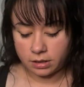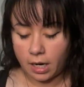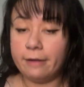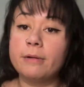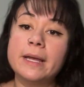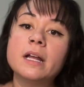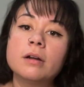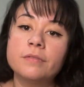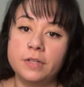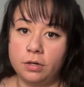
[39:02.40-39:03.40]
I ran out
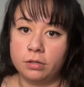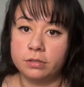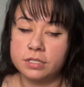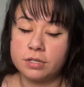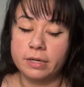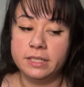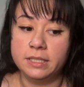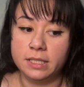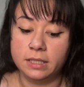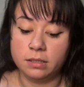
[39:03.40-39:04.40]
of yarn, so I
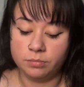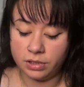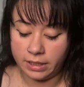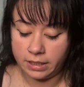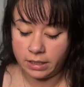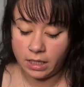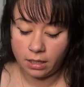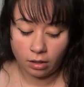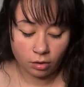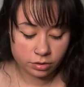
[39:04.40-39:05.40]
didn't complete it.
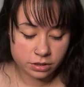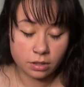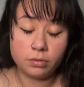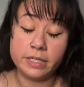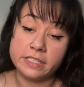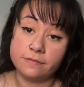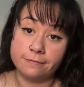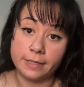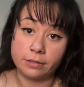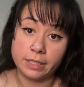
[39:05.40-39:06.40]
Also, it's
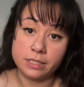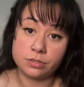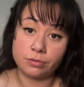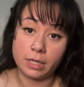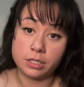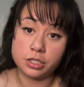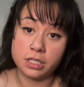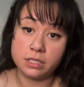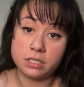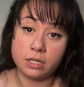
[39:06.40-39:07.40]
very
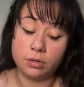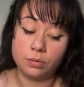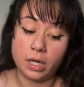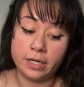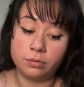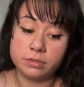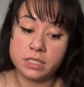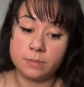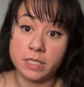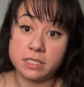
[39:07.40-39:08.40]
scratchy, so I don't
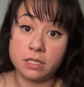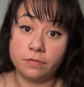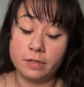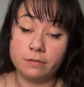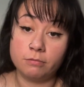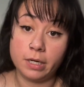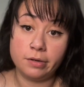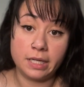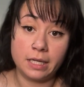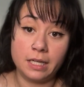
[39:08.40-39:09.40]
see myself even
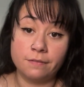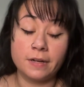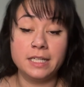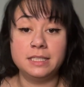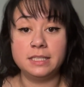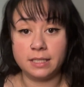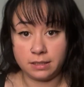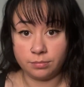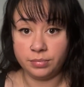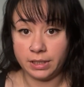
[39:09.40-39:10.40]
wearing it if I did
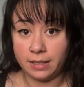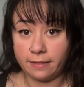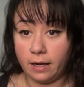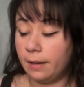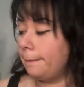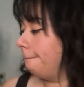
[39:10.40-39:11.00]
complete that.